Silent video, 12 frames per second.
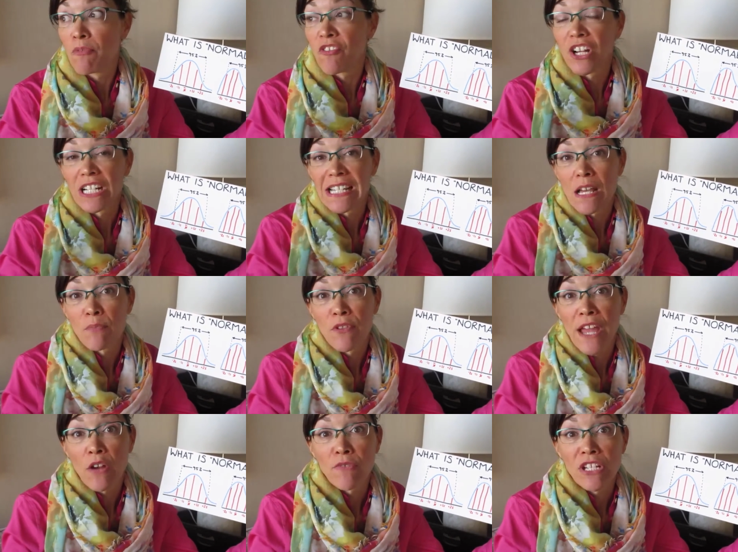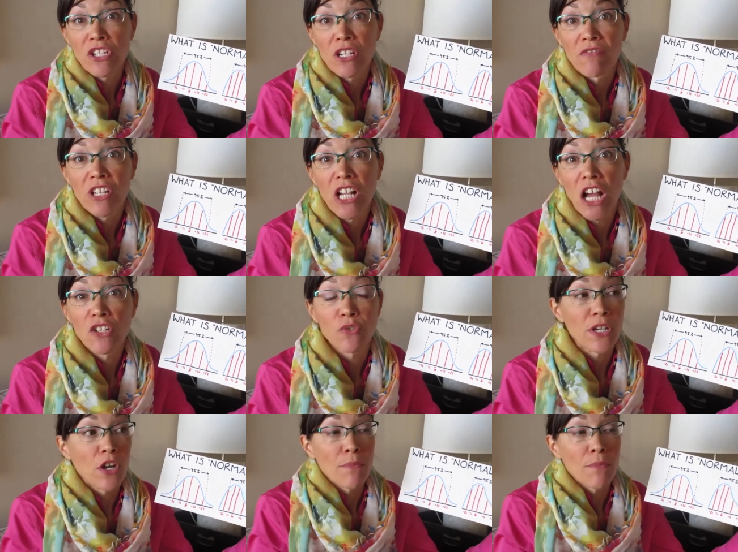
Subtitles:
for example, that region of the country,